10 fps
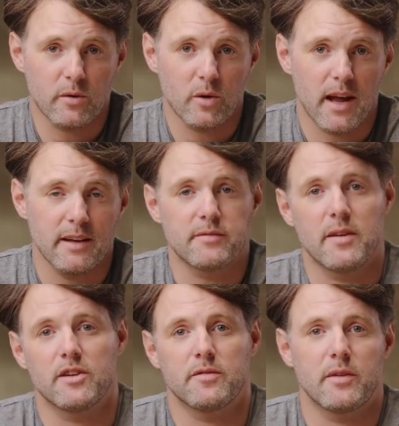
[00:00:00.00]
or
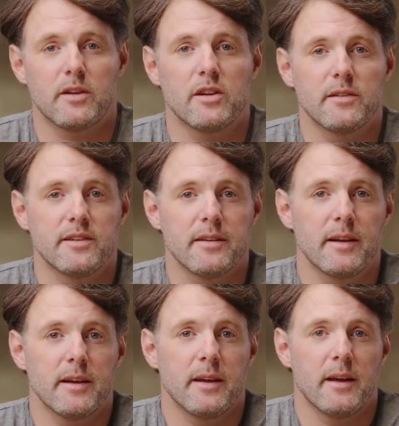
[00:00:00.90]
activation functions
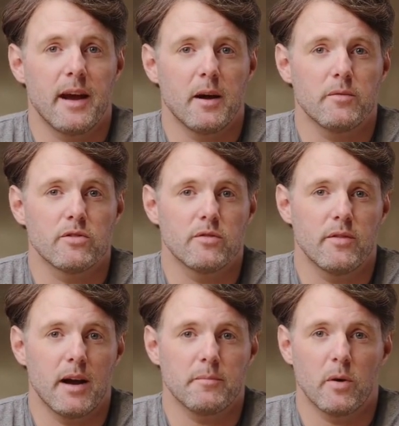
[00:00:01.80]
helps
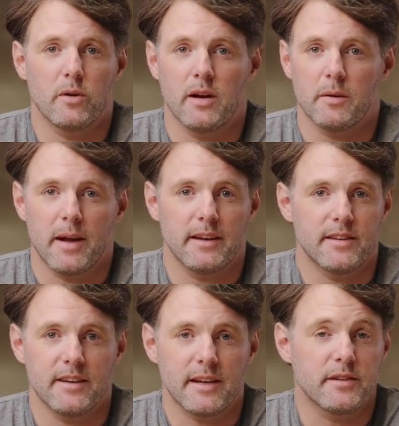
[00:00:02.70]
refine model
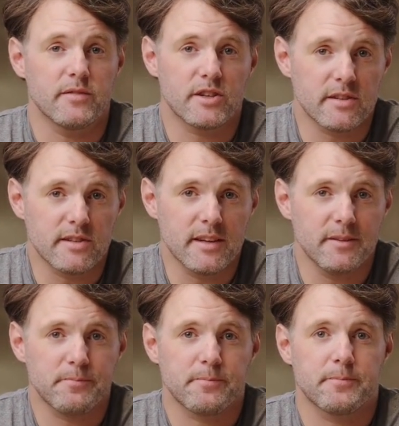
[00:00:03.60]
capacity and efficiency.
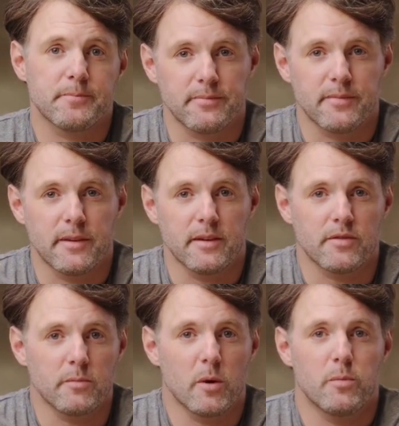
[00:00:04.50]
If
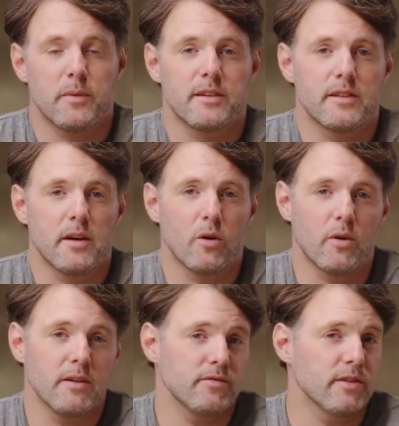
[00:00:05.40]
the problem is slow
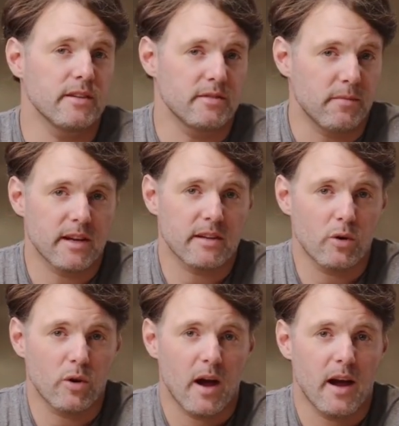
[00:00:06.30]
inference speed
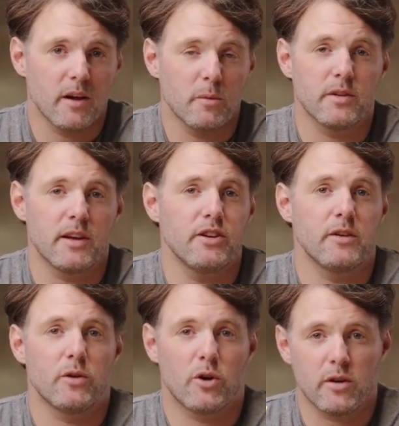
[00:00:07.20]
or high
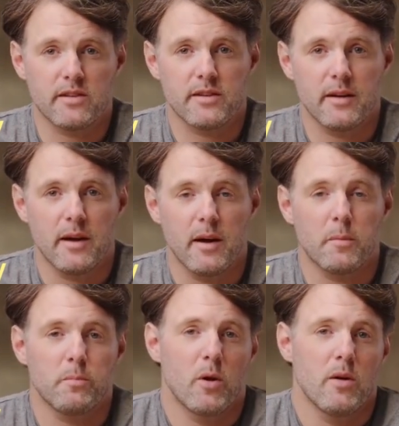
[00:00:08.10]
computational cost,
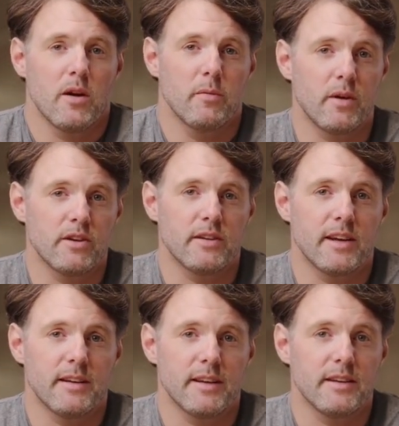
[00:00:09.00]
model compression
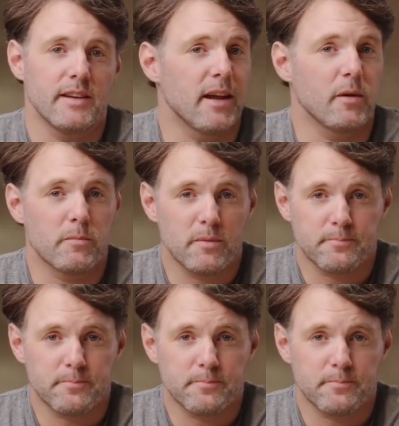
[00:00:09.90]
techniques help.